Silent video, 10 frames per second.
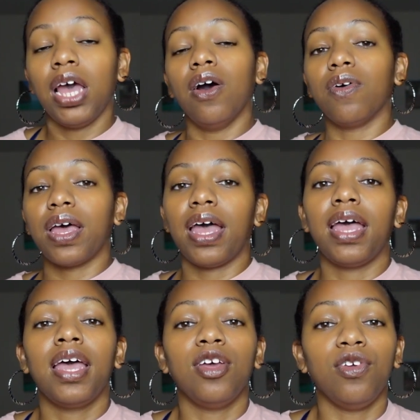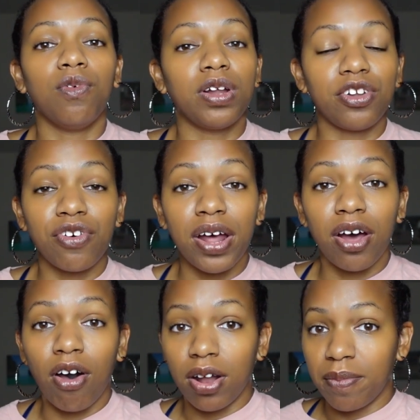Okay? You want to try to
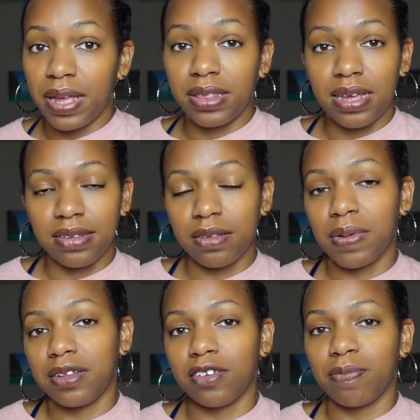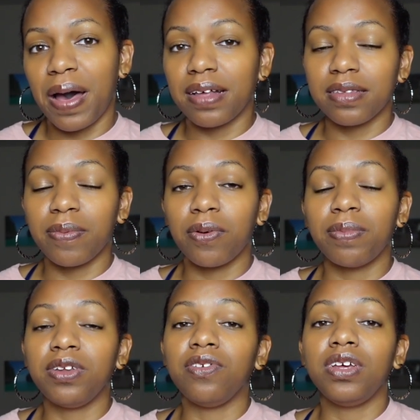automate things as much as possible,
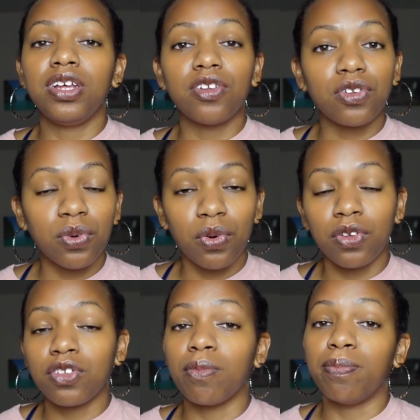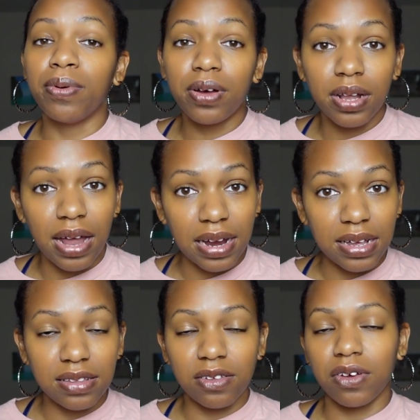but you need a tool to book
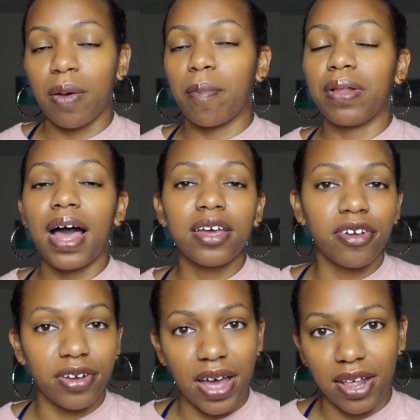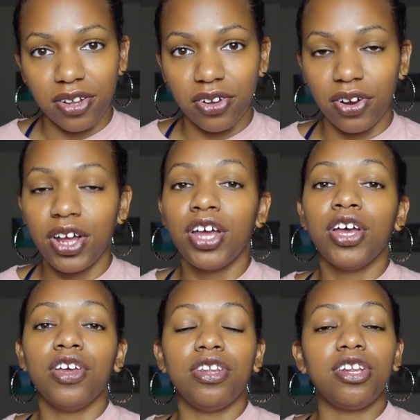clients so it can block your calendar.
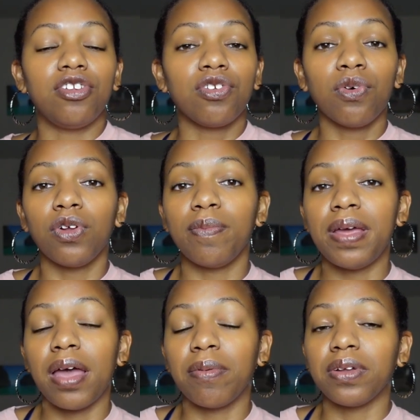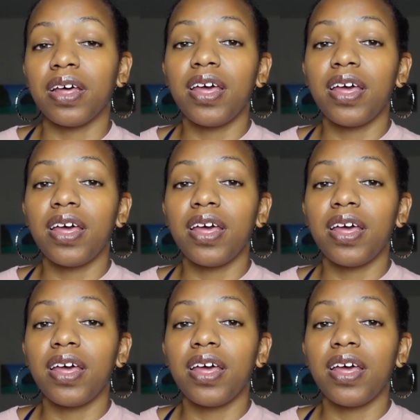You need a tool to be able to